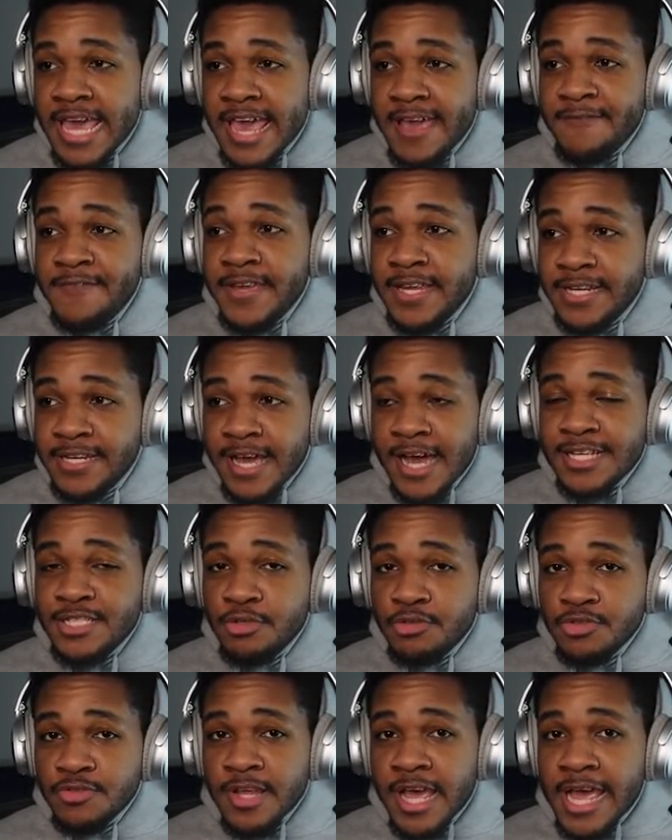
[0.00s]
if he does
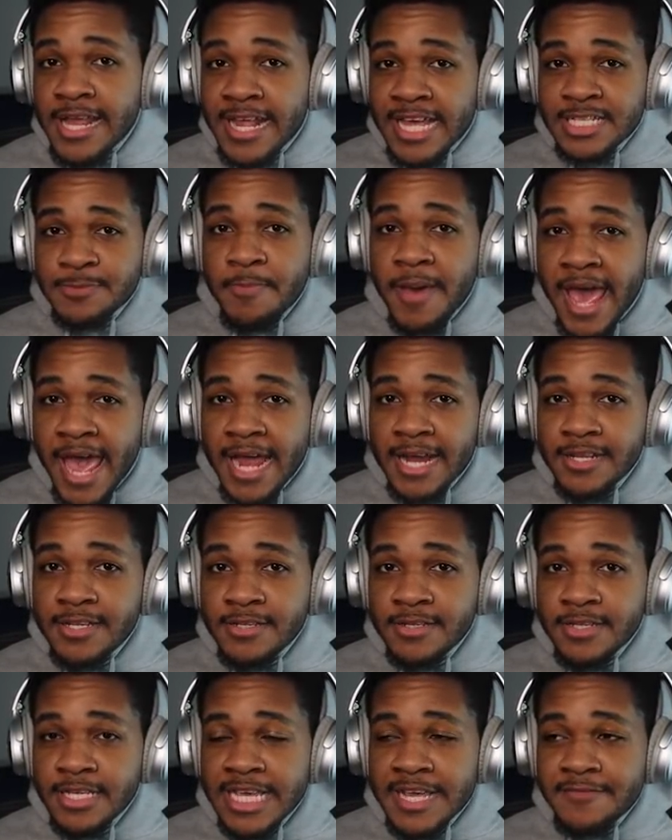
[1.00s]
use that and that's bagged,
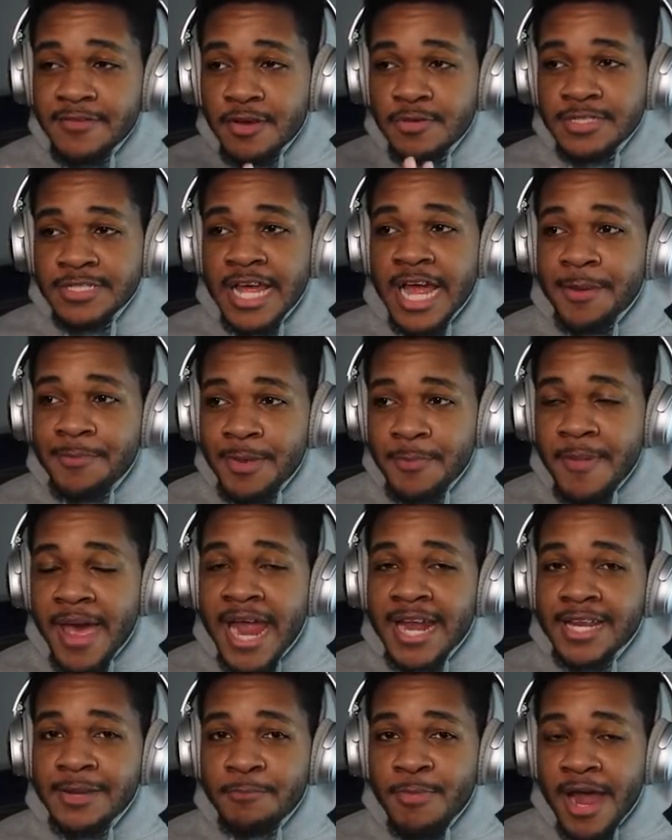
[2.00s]
even though it's not going to be
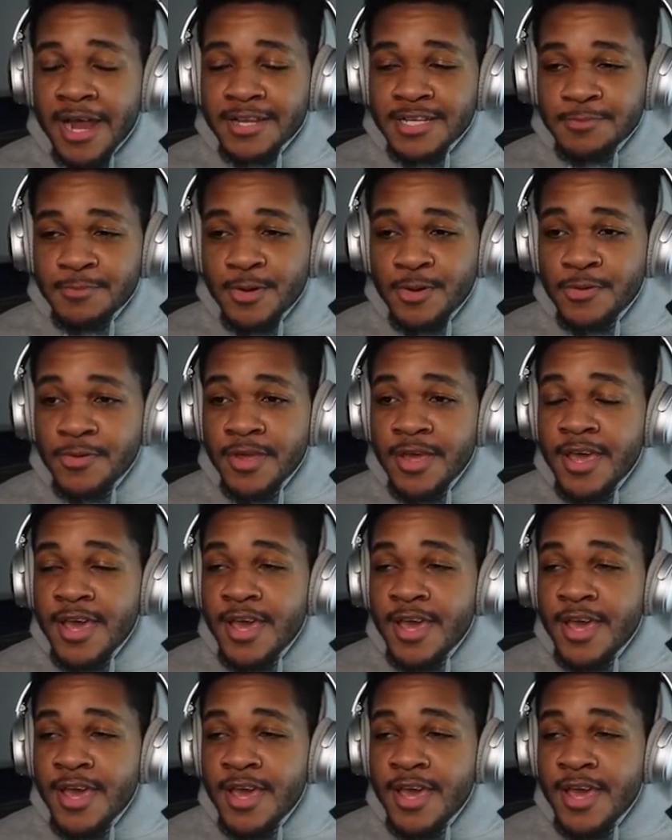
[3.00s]
bagged in practice mode,